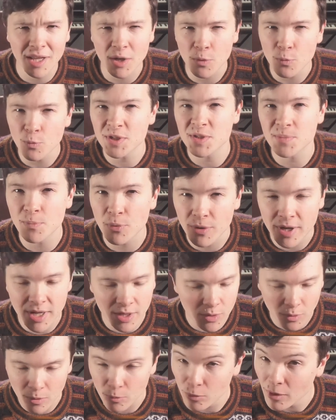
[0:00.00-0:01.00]
like
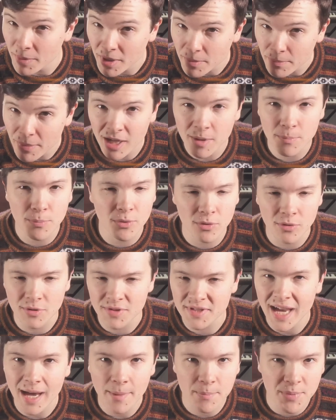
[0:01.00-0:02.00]
whispering or rubbing paper or
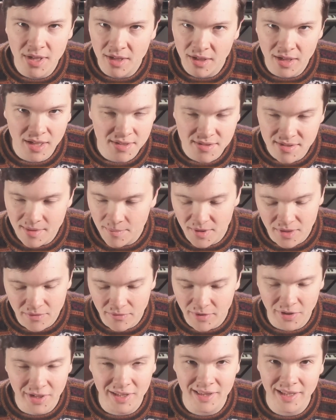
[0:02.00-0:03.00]
tapping against
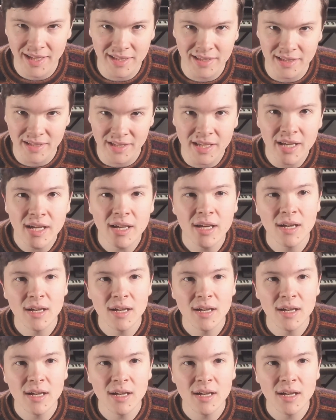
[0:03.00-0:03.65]
something very lightly,